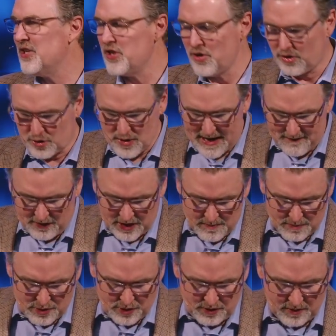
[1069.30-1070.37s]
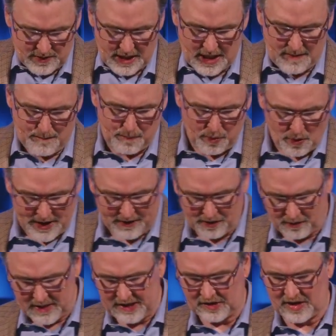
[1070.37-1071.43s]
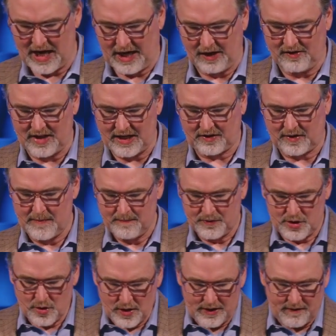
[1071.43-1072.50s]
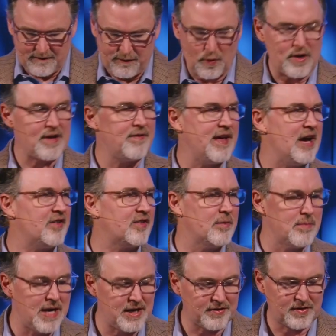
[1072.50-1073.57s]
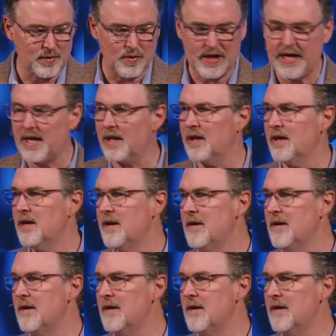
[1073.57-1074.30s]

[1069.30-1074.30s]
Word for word: You could travel to the moon in 0.3 seconds. That's 240,000 miles away.